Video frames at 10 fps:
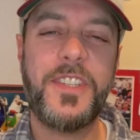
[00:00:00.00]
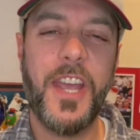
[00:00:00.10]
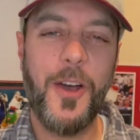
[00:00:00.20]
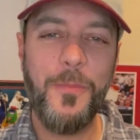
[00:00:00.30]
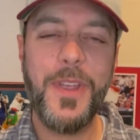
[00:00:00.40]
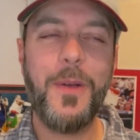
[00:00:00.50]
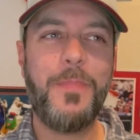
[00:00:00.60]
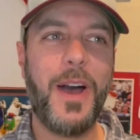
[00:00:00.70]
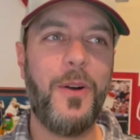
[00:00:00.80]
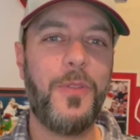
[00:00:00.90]
Tell me
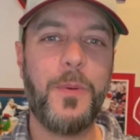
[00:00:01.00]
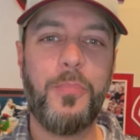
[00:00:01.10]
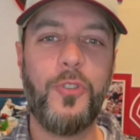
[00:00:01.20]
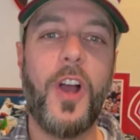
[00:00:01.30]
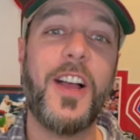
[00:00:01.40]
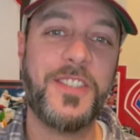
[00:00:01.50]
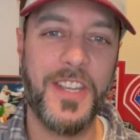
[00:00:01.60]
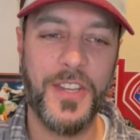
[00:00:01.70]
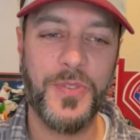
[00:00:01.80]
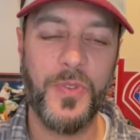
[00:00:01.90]
about the
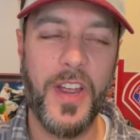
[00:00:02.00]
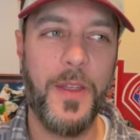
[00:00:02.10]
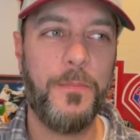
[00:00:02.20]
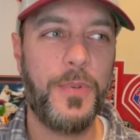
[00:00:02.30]
process, right?